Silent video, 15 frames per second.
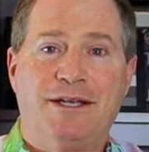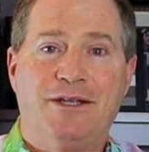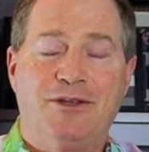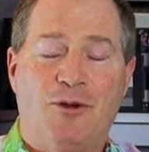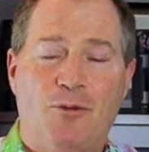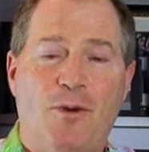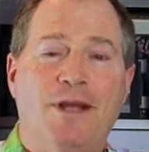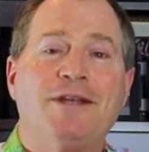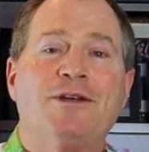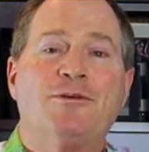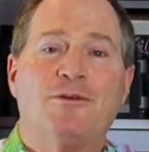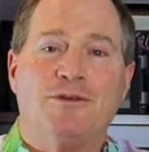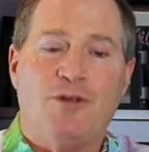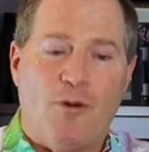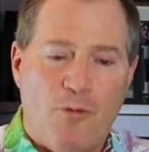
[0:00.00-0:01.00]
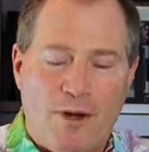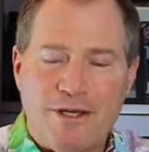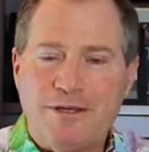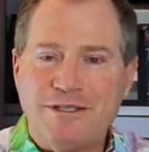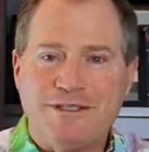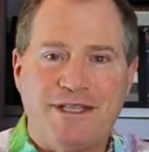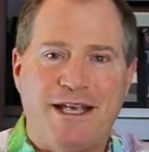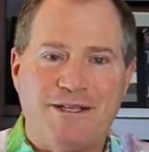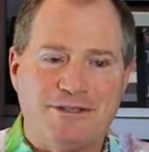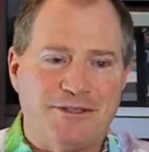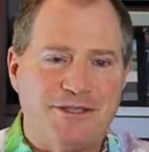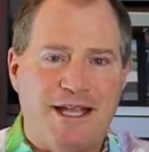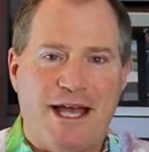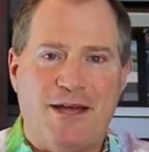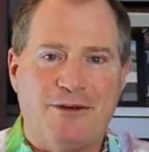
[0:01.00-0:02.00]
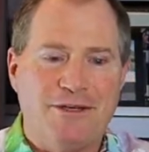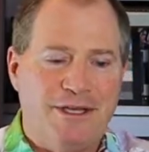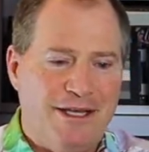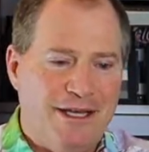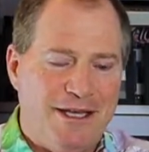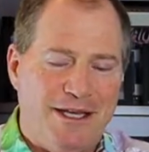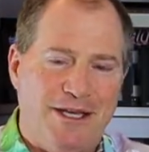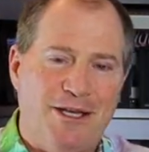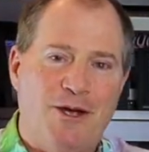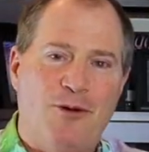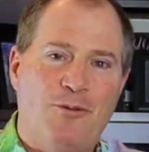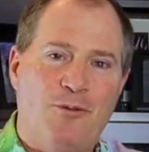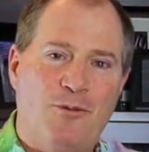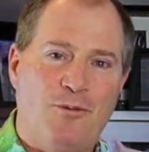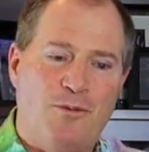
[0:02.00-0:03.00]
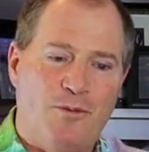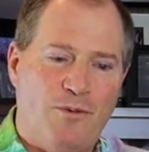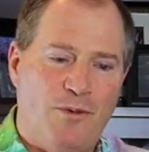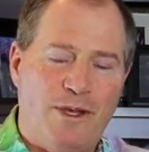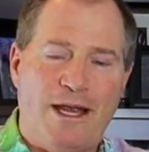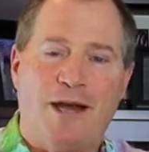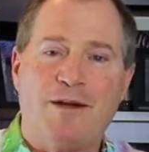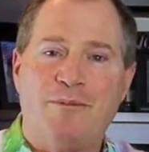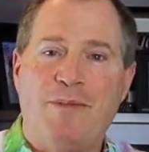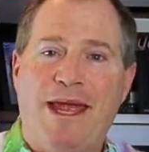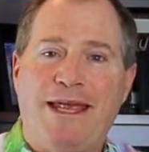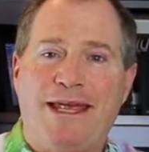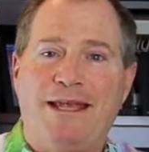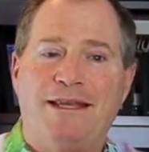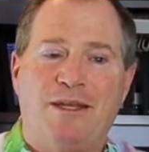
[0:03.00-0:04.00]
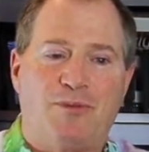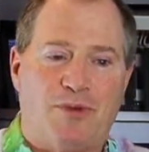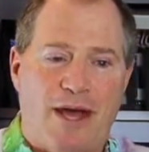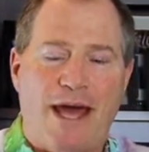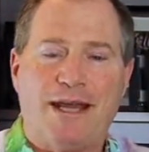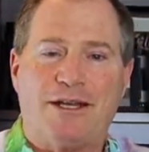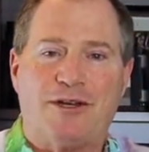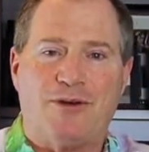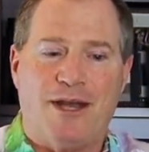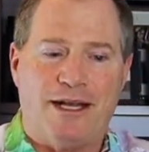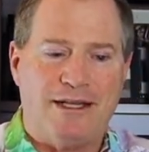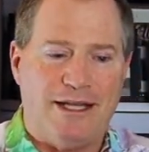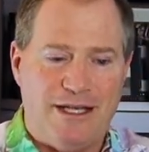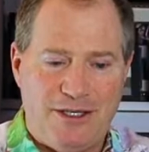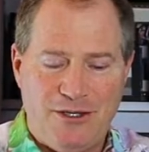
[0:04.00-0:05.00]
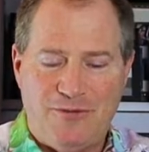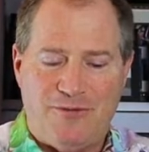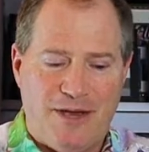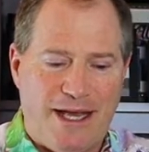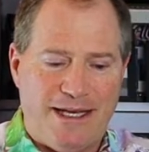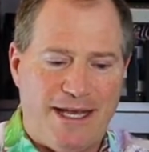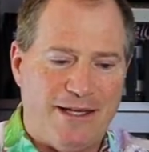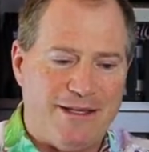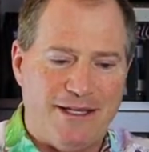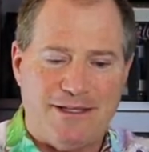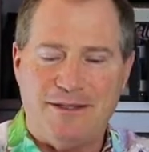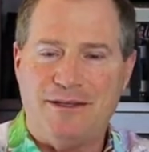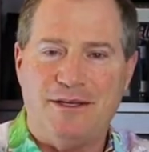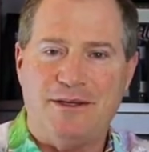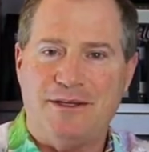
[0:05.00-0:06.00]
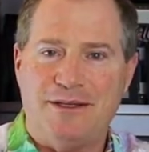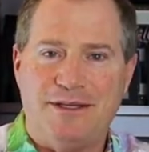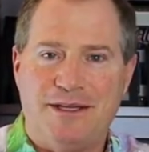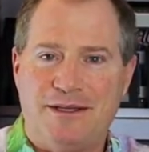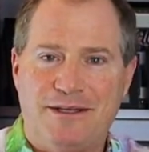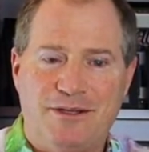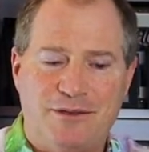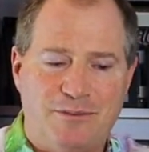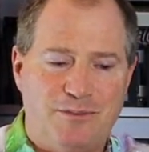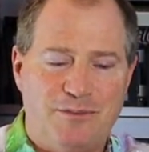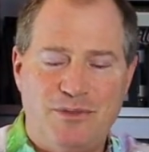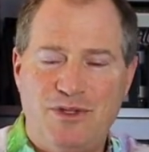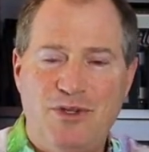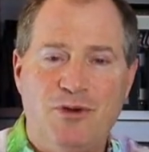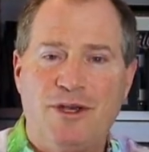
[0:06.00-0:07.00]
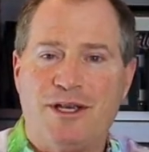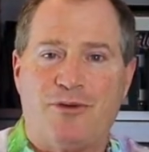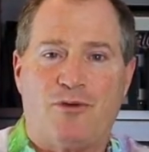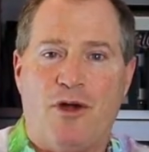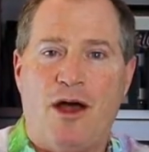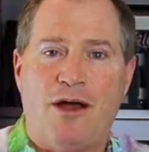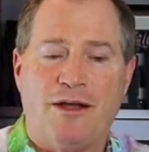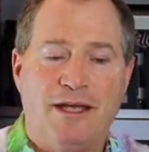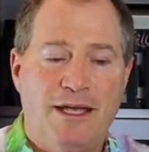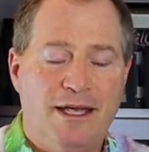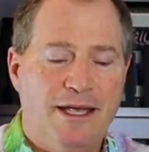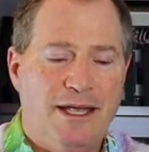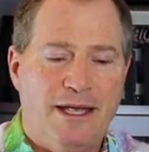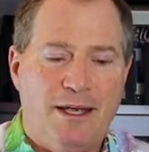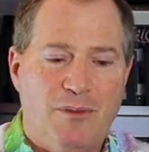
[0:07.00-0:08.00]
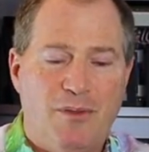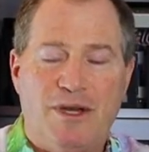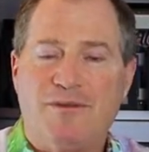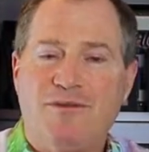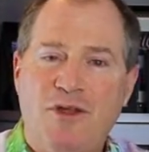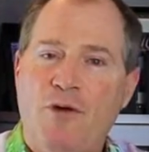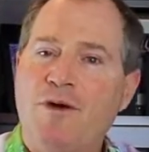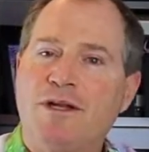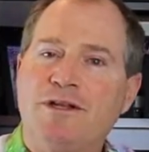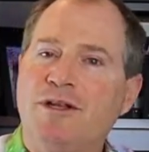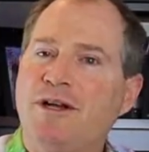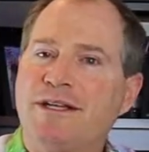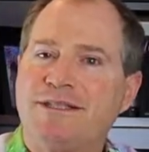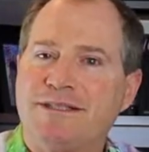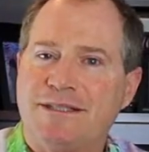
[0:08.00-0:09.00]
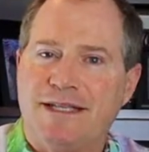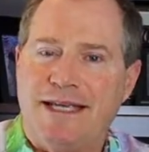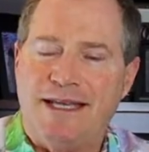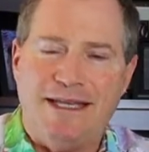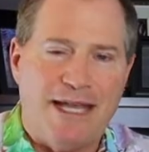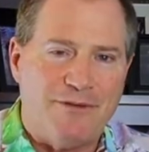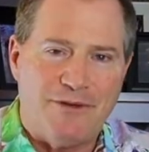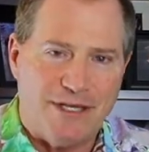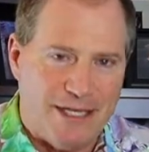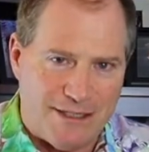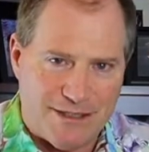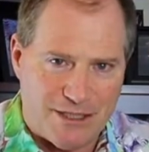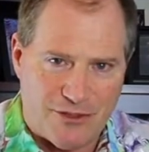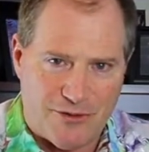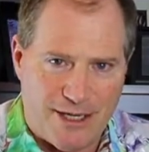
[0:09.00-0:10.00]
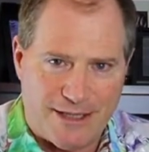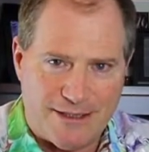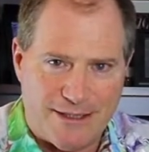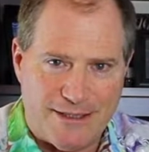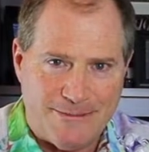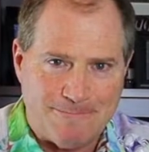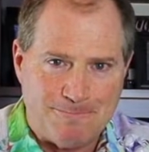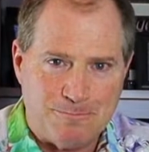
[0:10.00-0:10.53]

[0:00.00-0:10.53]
No wonder sales are down. You know, we aren't making the product correctly, and you find out that they're doing it wrong. But if no one looks, it never gets corrected.